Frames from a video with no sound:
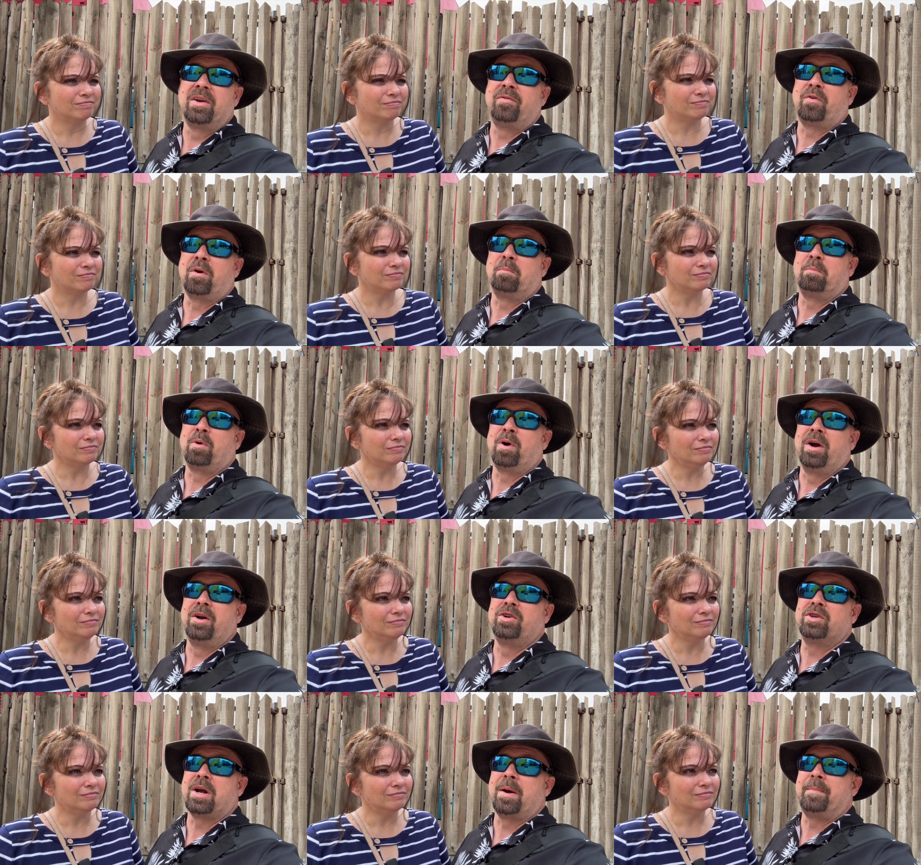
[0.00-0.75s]
Speaker 1: for
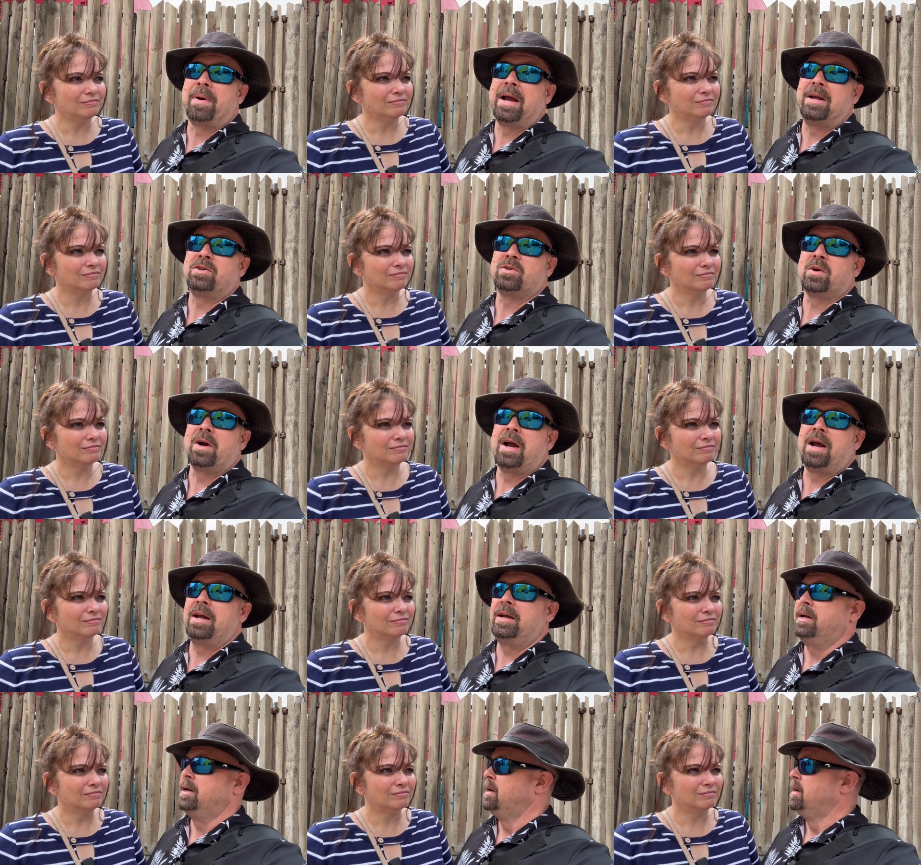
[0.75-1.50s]
brunch. I might
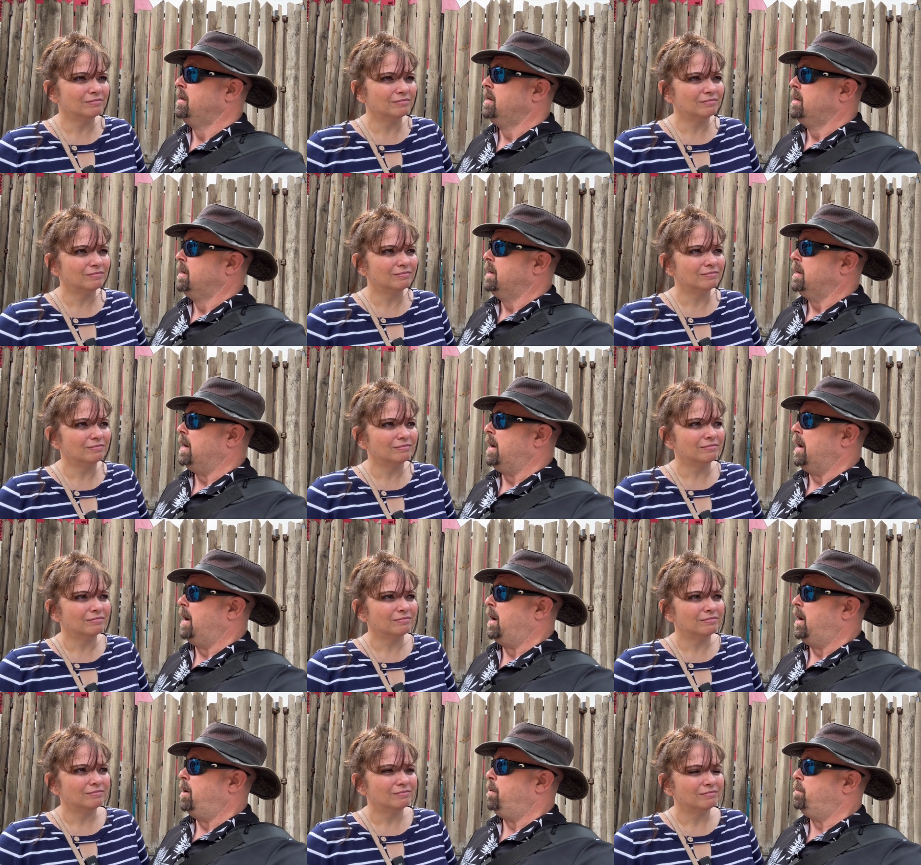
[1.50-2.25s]
try.
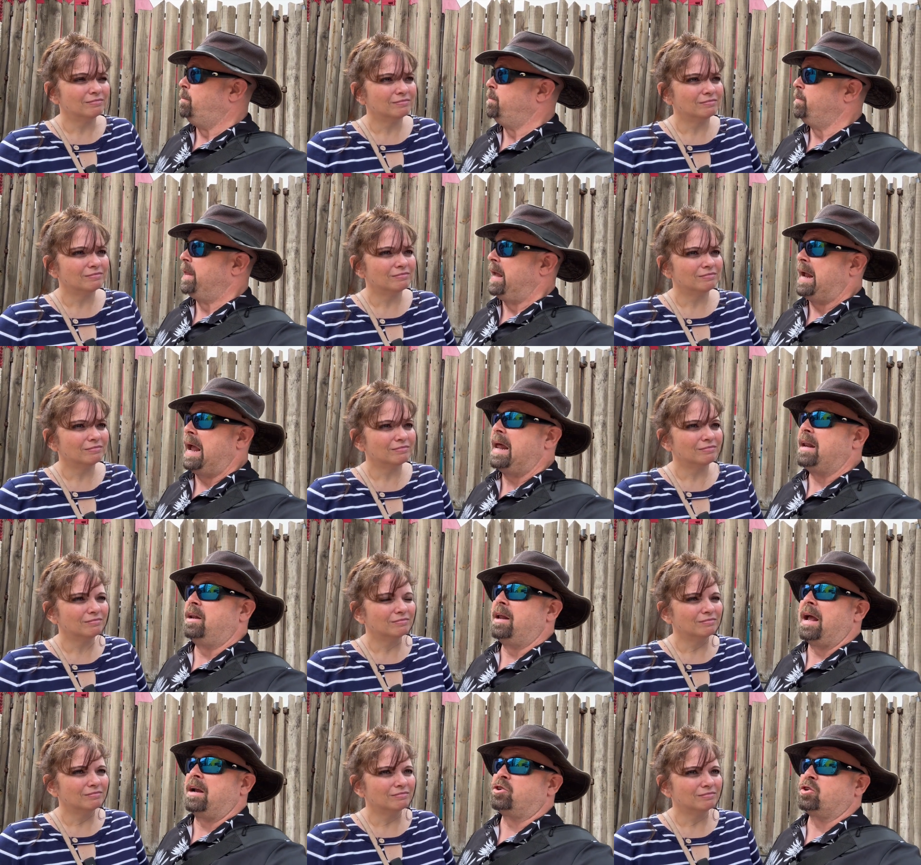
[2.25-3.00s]
Um, they
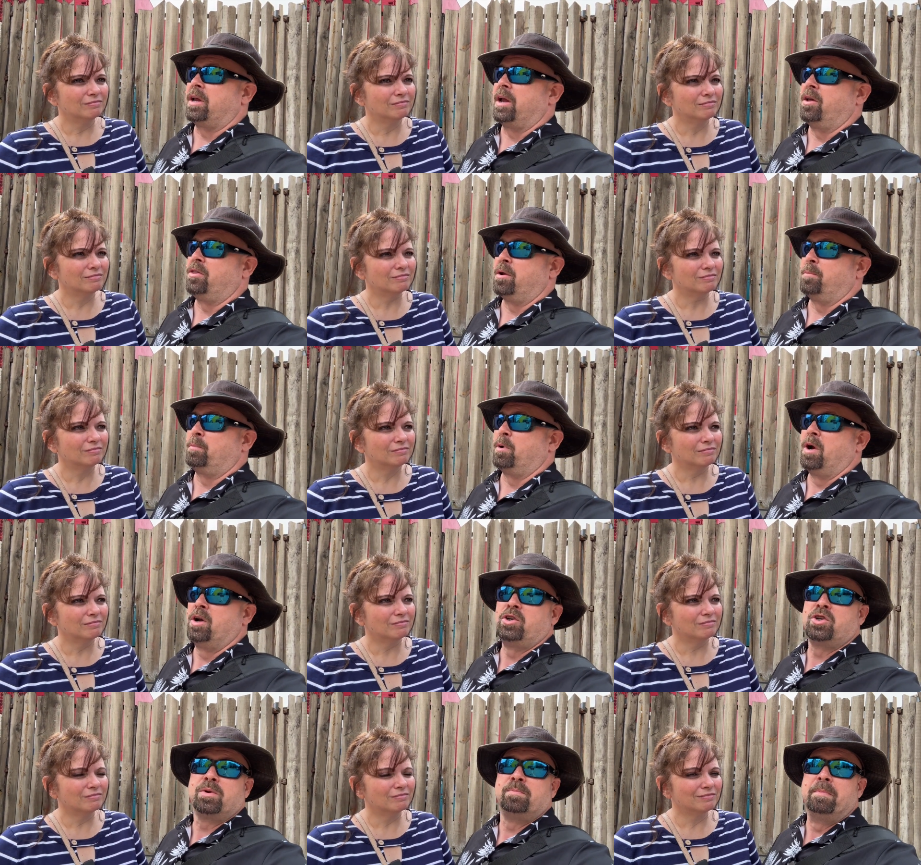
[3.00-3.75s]
had it actually on the
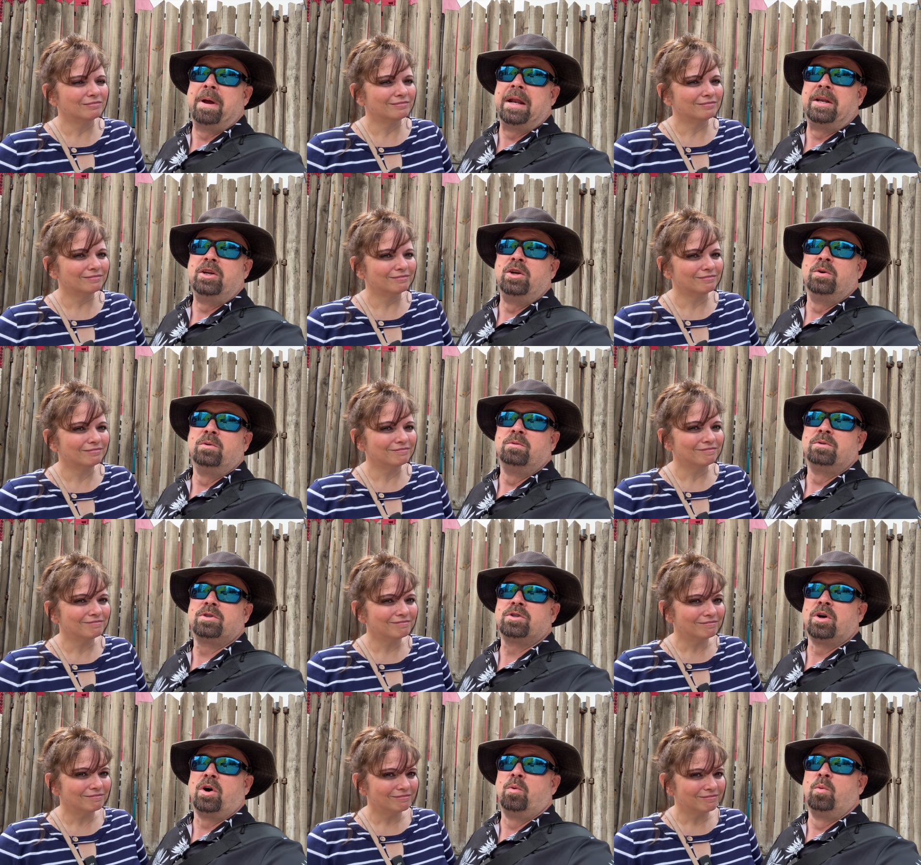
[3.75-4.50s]
brunch menu,
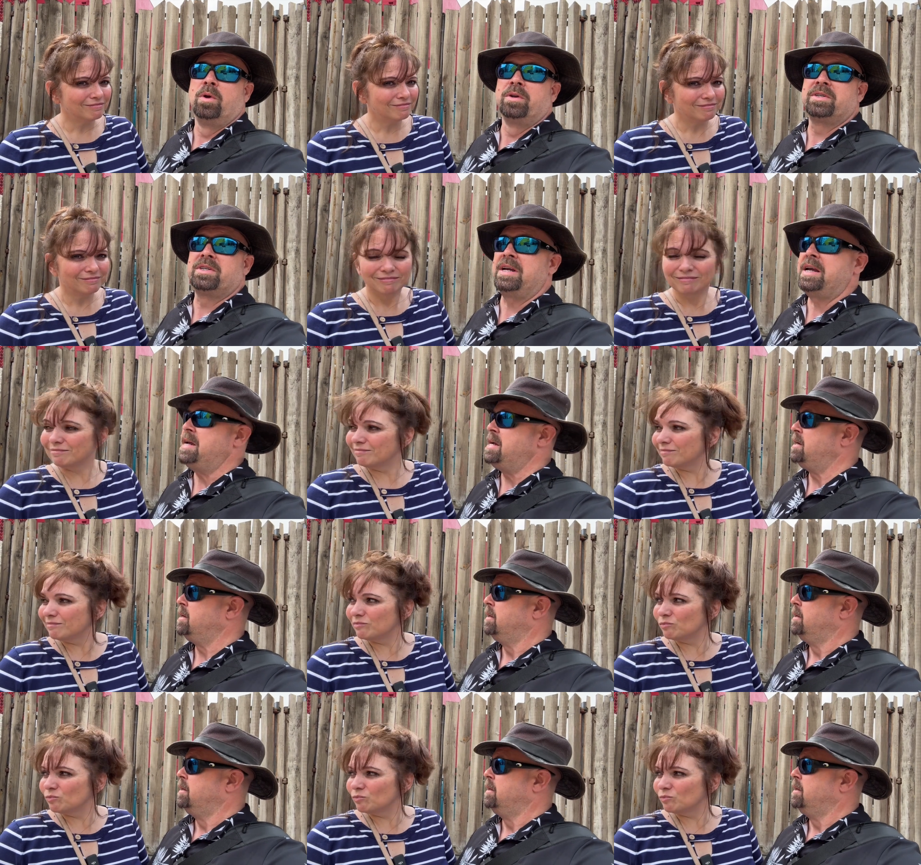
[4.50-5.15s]
so we'll see.